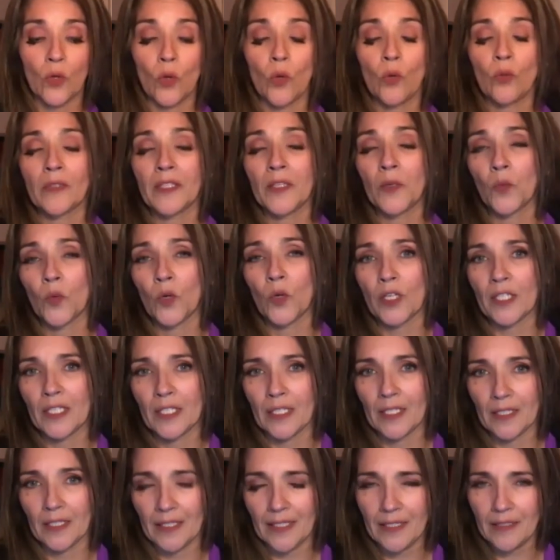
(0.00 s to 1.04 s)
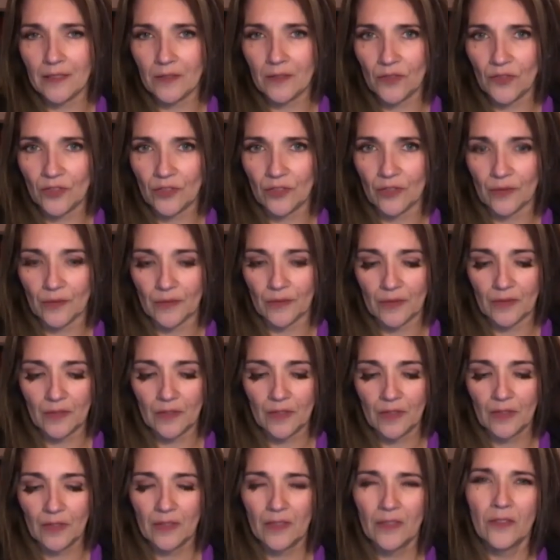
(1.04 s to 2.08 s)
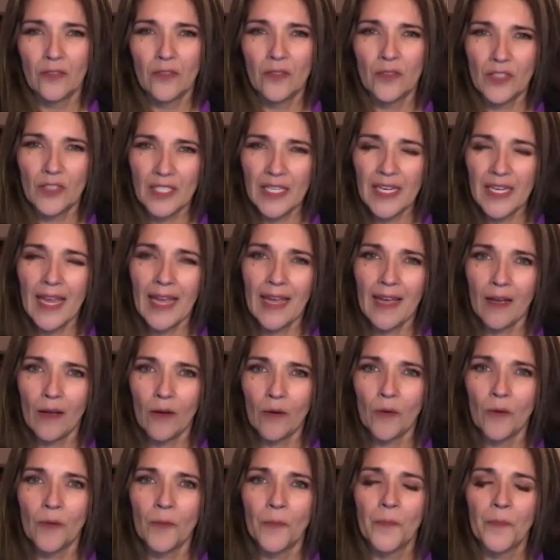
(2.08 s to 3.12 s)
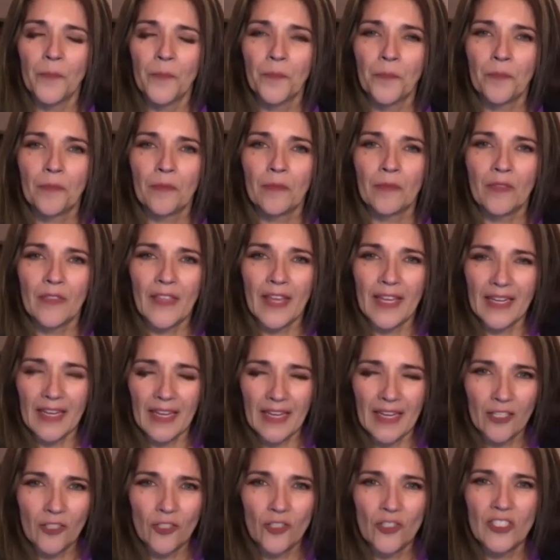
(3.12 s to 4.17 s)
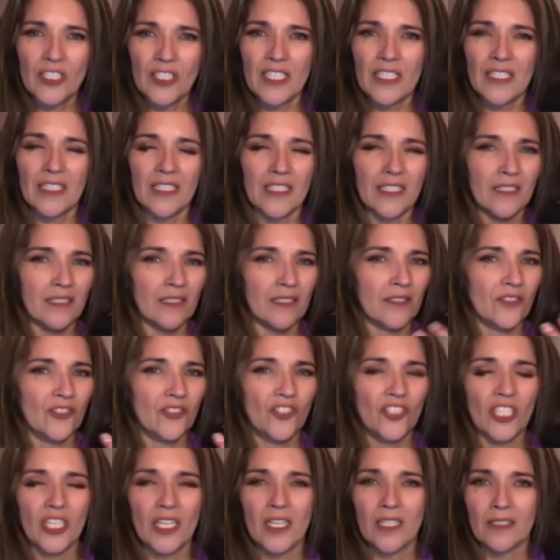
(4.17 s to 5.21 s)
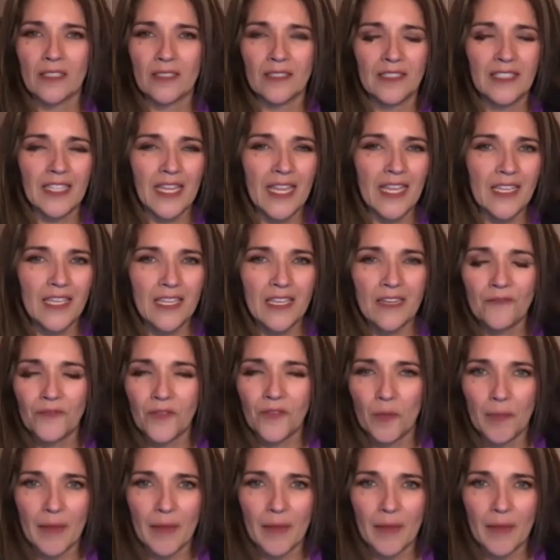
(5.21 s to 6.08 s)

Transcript: only working against you. You see how that energy is just taking from